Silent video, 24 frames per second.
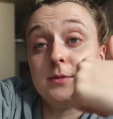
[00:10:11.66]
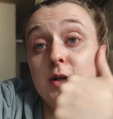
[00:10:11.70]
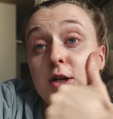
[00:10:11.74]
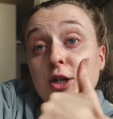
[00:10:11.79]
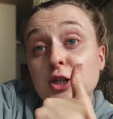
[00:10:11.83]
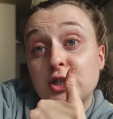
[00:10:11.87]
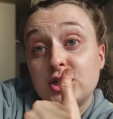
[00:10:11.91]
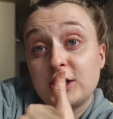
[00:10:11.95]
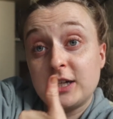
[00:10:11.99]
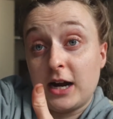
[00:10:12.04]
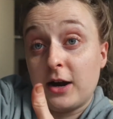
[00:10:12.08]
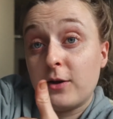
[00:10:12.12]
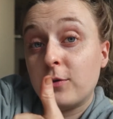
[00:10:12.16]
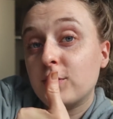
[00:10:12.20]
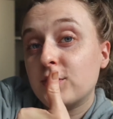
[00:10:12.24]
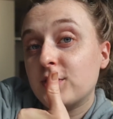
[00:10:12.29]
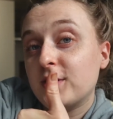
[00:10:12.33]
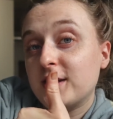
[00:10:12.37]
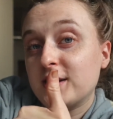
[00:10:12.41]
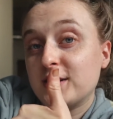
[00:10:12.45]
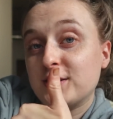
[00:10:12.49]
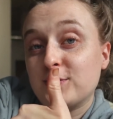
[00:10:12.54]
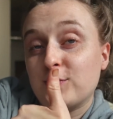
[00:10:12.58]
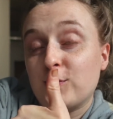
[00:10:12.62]

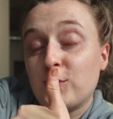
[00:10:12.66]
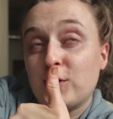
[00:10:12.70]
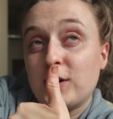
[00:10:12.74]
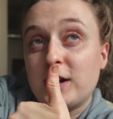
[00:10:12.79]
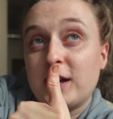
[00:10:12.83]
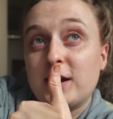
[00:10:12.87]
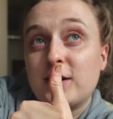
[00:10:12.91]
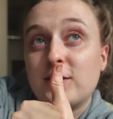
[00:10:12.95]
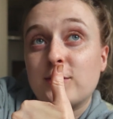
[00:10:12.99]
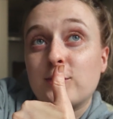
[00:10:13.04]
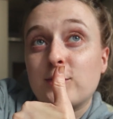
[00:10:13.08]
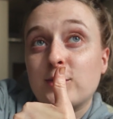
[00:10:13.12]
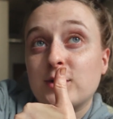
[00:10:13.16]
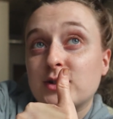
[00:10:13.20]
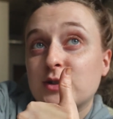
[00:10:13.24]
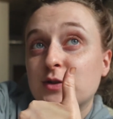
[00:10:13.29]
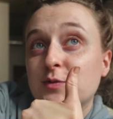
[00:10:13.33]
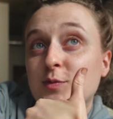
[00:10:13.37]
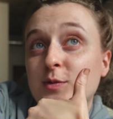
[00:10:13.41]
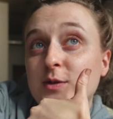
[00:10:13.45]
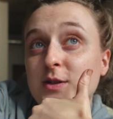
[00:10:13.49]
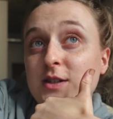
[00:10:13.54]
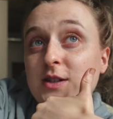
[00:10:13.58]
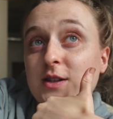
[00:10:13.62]
showered this morning,
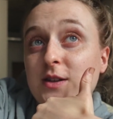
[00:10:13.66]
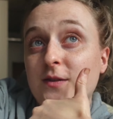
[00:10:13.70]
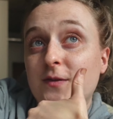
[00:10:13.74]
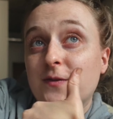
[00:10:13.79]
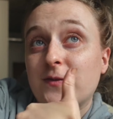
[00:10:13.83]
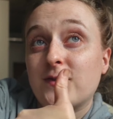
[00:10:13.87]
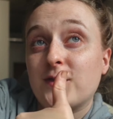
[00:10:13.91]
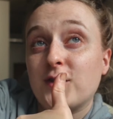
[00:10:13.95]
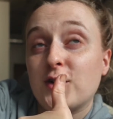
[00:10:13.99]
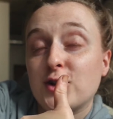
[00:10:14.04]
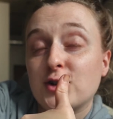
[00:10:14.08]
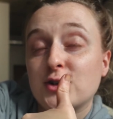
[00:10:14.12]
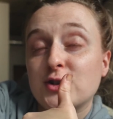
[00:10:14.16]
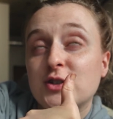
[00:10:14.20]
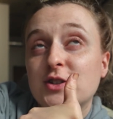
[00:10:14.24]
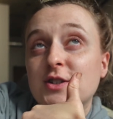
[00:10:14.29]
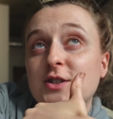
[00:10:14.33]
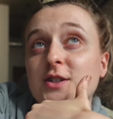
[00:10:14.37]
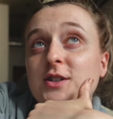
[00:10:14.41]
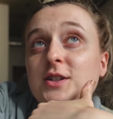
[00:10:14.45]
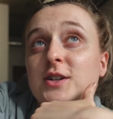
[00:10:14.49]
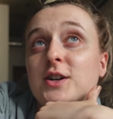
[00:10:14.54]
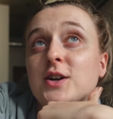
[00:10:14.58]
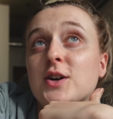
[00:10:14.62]
which was the
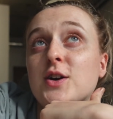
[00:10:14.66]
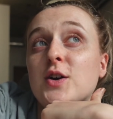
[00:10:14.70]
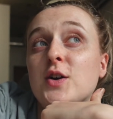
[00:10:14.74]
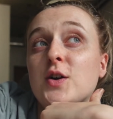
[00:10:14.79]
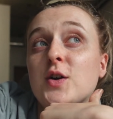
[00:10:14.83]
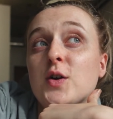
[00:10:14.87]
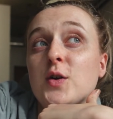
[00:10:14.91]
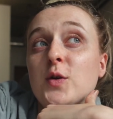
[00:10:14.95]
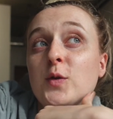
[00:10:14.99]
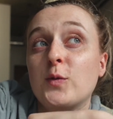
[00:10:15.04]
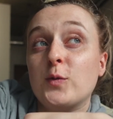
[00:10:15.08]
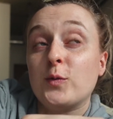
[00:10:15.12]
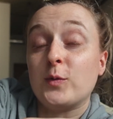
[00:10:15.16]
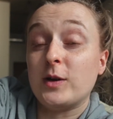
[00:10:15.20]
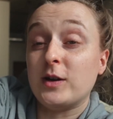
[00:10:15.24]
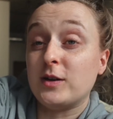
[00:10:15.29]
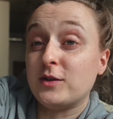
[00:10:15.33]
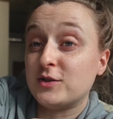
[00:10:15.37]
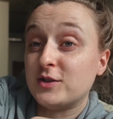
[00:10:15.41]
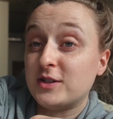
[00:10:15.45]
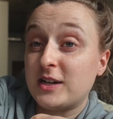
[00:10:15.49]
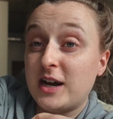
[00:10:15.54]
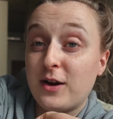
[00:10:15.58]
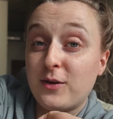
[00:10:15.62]
first
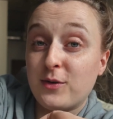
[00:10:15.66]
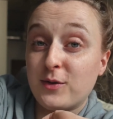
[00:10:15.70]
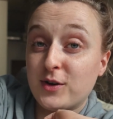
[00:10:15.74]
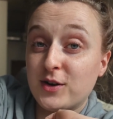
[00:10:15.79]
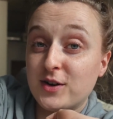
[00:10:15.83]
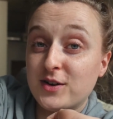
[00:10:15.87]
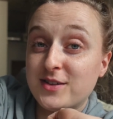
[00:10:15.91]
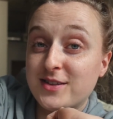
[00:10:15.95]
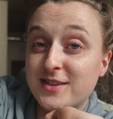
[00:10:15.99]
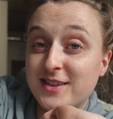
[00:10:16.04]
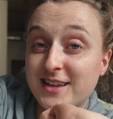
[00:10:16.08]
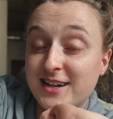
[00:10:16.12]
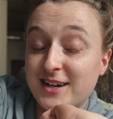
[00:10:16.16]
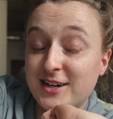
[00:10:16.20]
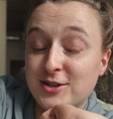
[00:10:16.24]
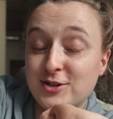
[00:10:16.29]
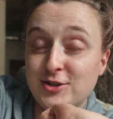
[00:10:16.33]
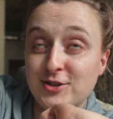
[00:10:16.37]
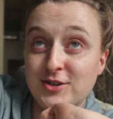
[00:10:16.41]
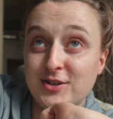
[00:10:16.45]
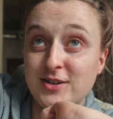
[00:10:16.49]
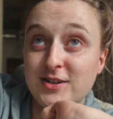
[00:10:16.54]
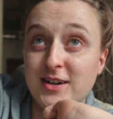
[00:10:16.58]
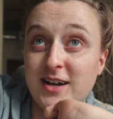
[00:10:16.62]
real shower that I
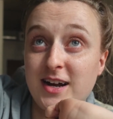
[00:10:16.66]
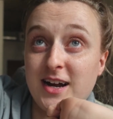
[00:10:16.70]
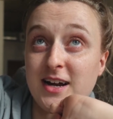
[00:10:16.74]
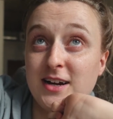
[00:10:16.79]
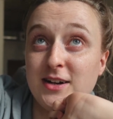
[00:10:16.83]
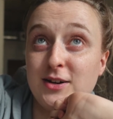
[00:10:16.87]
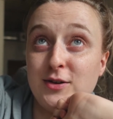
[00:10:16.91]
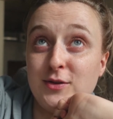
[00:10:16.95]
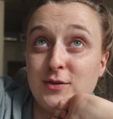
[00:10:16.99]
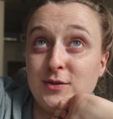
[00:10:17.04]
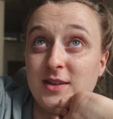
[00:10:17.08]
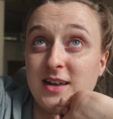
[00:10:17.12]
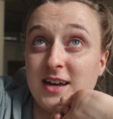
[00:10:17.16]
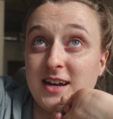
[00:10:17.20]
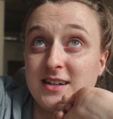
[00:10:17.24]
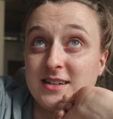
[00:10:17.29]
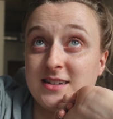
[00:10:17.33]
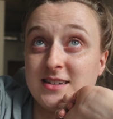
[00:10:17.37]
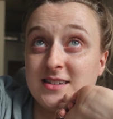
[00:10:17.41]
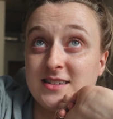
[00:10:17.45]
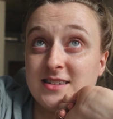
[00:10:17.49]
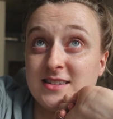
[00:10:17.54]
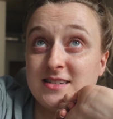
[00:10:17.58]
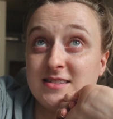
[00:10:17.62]
took. I know
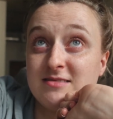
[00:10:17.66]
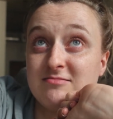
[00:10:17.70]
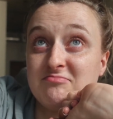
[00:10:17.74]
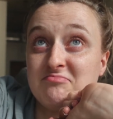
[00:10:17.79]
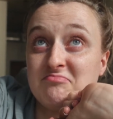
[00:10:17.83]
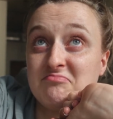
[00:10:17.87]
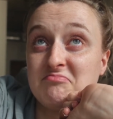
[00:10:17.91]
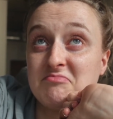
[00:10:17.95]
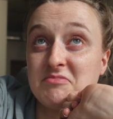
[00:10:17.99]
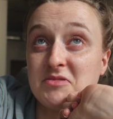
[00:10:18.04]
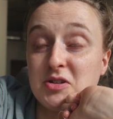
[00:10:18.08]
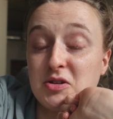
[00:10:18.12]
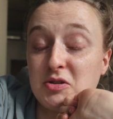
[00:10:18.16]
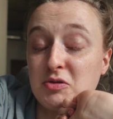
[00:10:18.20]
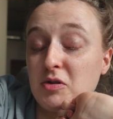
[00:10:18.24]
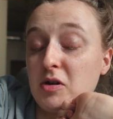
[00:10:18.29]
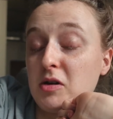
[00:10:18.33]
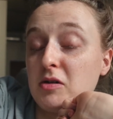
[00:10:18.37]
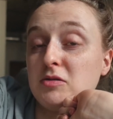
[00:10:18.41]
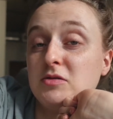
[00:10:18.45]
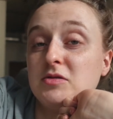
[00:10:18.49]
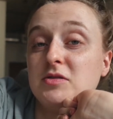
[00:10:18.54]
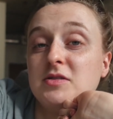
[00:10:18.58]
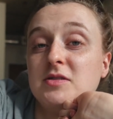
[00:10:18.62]
that's
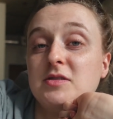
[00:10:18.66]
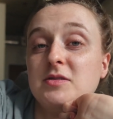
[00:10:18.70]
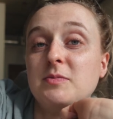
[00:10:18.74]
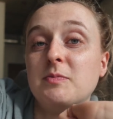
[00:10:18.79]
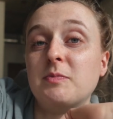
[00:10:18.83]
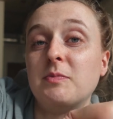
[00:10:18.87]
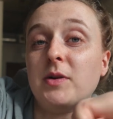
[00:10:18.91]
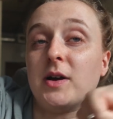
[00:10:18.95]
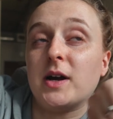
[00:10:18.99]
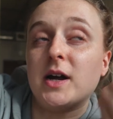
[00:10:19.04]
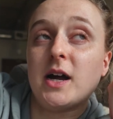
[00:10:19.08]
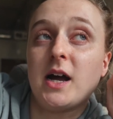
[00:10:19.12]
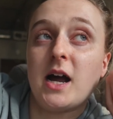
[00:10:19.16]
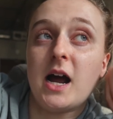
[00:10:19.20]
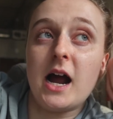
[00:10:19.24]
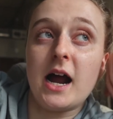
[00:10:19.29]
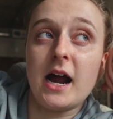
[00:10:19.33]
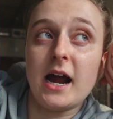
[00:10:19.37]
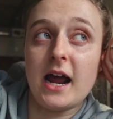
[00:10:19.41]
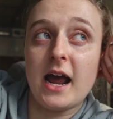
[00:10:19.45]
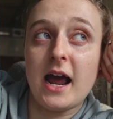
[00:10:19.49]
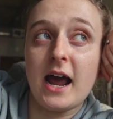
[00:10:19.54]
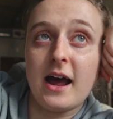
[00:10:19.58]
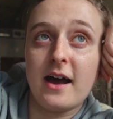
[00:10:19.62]
gross, but
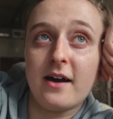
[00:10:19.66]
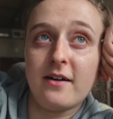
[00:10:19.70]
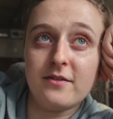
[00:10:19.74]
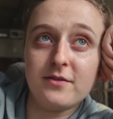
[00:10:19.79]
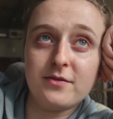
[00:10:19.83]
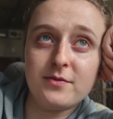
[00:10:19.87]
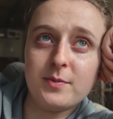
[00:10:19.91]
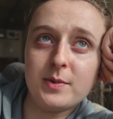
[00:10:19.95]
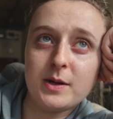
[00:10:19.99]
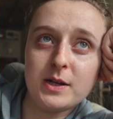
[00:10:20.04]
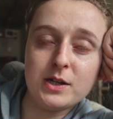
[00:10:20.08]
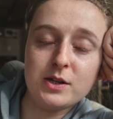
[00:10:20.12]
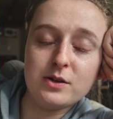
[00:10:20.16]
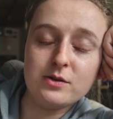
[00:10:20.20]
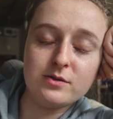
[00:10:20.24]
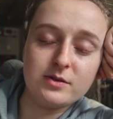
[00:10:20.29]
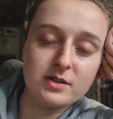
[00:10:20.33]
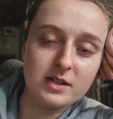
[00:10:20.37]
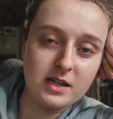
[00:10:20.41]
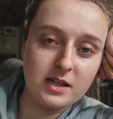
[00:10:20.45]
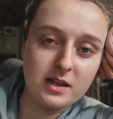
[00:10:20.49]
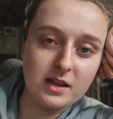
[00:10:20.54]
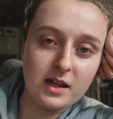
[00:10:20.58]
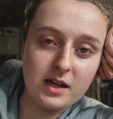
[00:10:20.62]
I have been
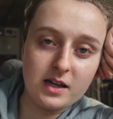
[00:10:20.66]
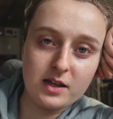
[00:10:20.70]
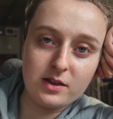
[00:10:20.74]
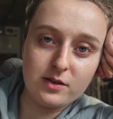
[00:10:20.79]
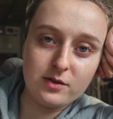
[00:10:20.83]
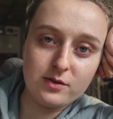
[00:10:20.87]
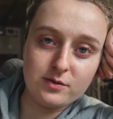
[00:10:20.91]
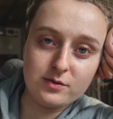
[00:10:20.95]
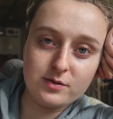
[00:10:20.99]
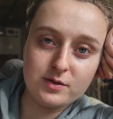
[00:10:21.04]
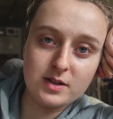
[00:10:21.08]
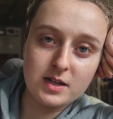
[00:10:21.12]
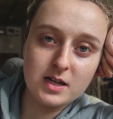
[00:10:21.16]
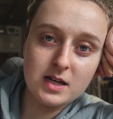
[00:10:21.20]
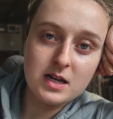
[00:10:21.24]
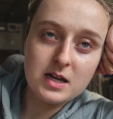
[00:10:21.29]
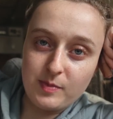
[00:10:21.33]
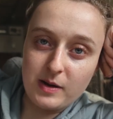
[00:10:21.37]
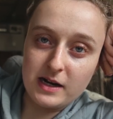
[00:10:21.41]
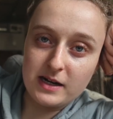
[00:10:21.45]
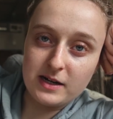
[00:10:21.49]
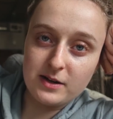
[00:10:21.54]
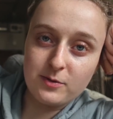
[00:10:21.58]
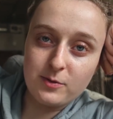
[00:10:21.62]
using like those
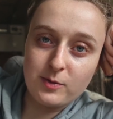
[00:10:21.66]
body